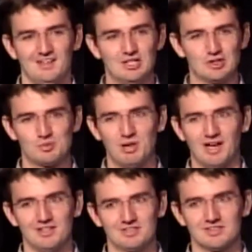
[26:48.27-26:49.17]
years
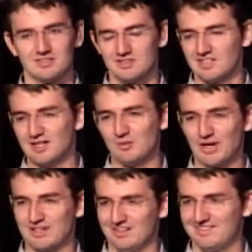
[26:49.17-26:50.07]
past,
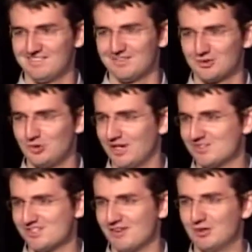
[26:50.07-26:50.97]
like in
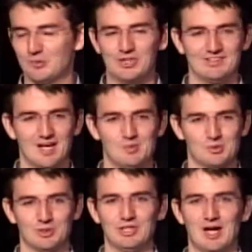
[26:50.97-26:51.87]
2007 when games
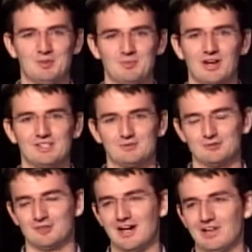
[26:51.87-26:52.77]
were really optimized
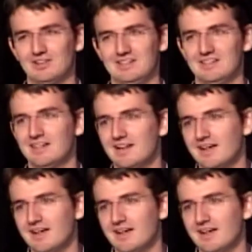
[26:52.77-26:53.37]
for virality,